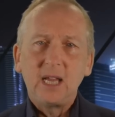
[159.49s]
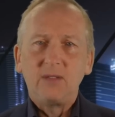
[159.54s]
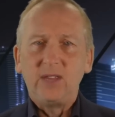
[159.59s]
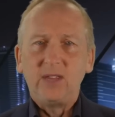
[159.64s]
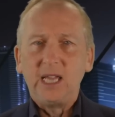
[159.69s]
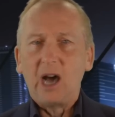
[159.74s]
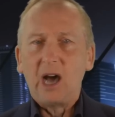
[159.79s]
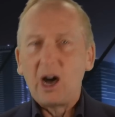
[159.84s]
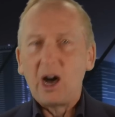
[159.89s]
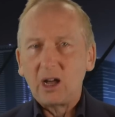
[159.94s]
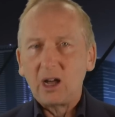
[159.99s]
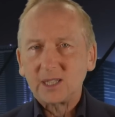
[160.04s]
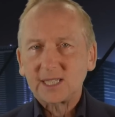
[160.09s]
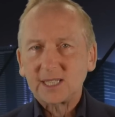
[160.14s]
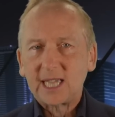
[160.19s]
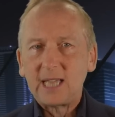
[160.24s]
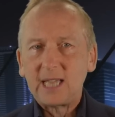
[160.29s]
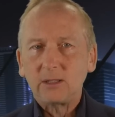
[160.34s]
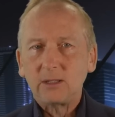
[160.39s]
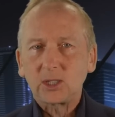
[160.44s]
the Arts
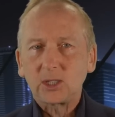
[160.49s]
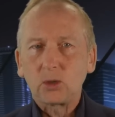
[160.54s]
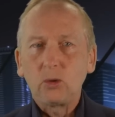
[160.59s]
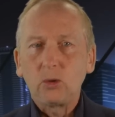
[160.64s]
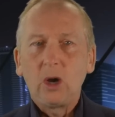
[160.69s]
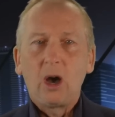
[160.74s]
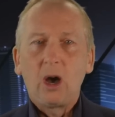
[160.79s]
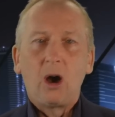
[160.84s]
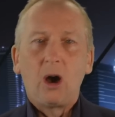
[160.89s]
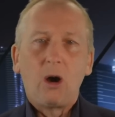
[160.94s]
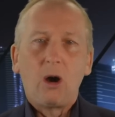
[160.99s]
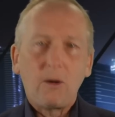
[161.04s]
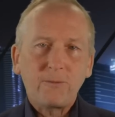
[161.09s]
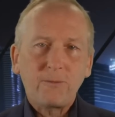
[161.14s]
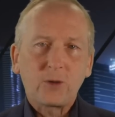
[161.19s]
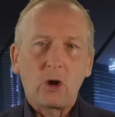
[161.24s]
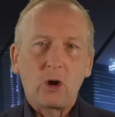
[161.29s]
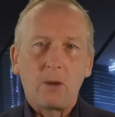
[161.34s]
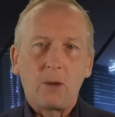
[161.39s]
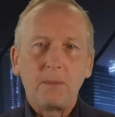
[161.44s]
Council,
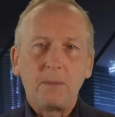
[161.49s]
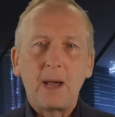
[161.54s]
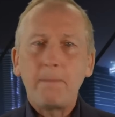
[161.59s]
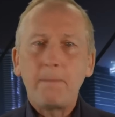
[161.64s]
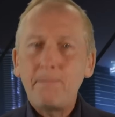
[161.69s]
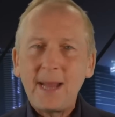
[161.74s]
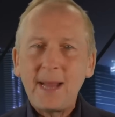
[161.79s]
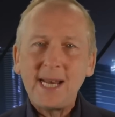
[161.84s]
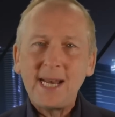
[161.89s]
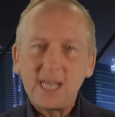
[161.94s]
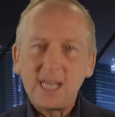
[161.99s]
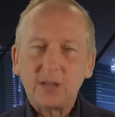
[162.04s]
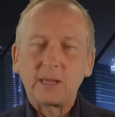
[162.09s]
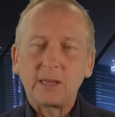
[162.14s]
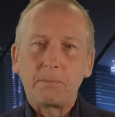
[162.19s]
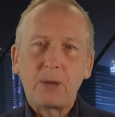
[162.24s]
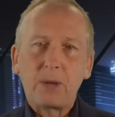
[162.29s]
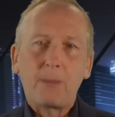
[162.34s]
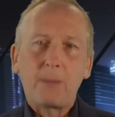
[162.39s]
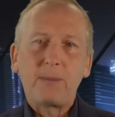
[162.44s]
Ofcom and many other
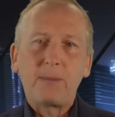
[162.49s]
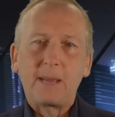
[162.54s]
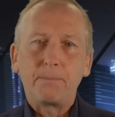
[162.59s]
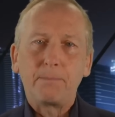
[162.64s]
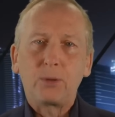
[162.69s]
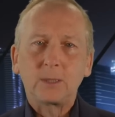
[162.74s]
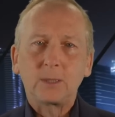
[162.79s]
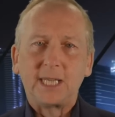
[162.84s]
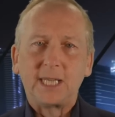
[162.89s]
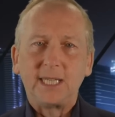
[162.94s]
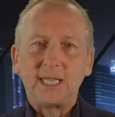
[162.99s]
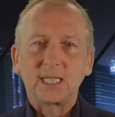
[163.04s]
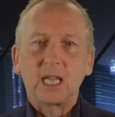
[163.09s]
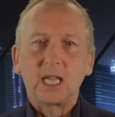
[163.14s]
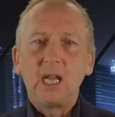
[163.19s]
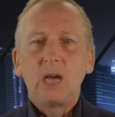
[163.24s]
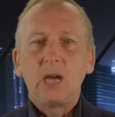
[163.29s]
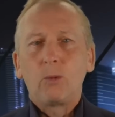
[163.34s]
public bodies,